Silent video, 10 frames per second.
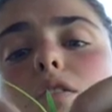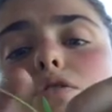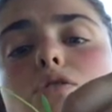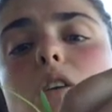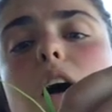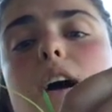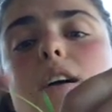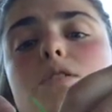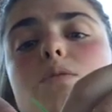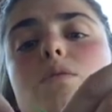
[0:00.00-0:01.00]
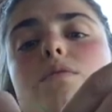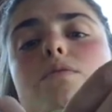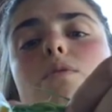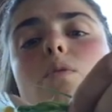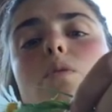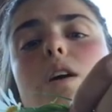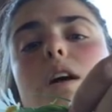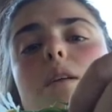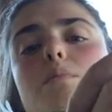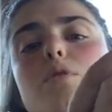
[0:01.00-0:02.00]
try to
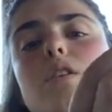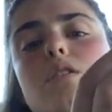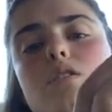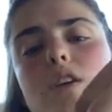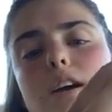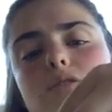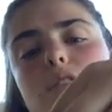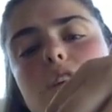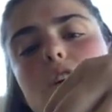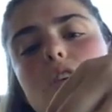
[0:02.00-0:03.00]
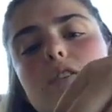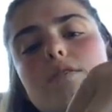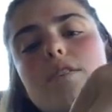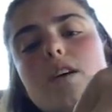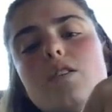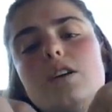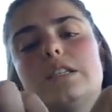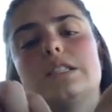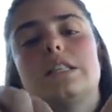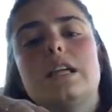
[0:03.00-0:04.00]
avoid putting the grass directly on the flower,
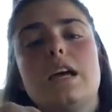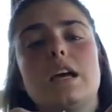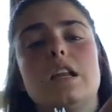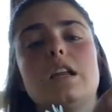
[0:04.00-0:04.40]
because then